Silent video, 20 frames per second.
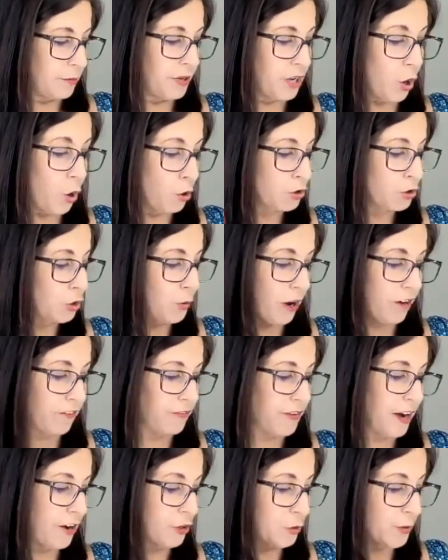Behold, you are
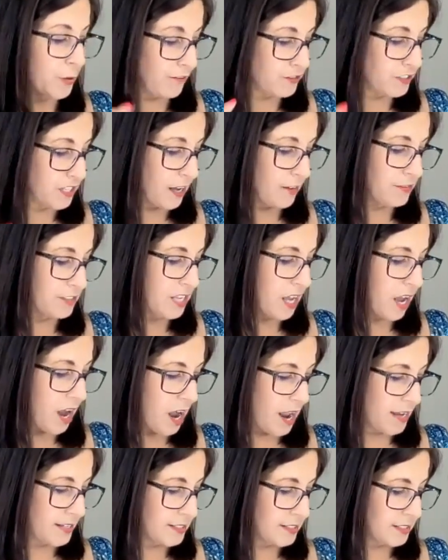fair. You have dove's
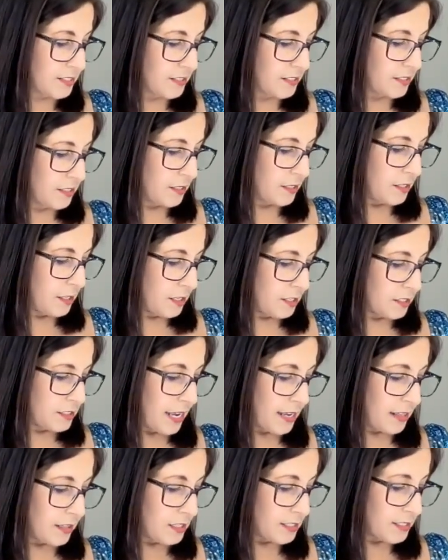eyes.
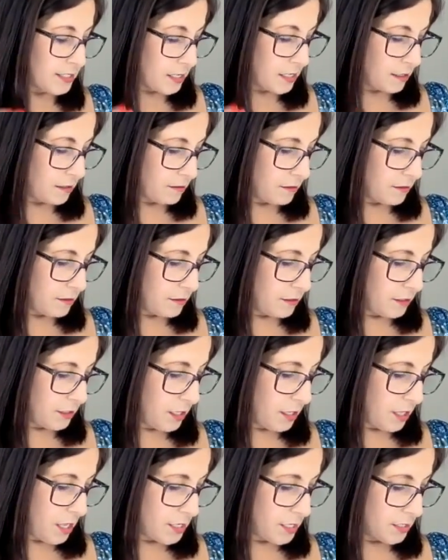Okay, listen. Look
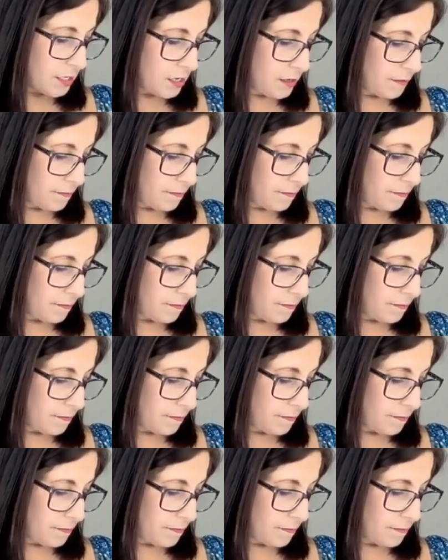at this.